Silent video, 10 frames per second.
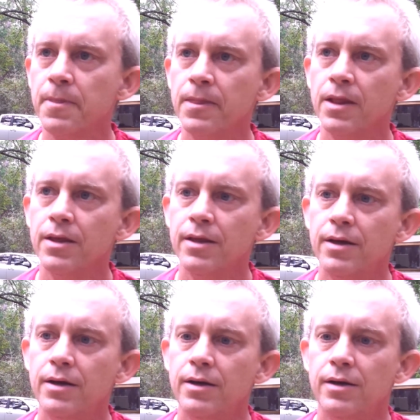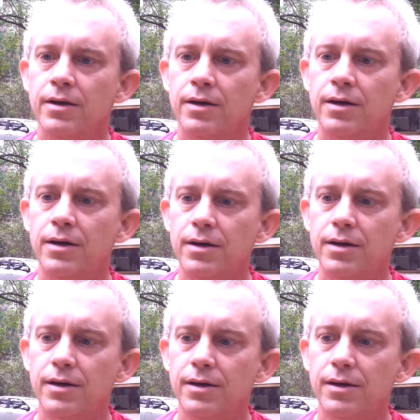(silence)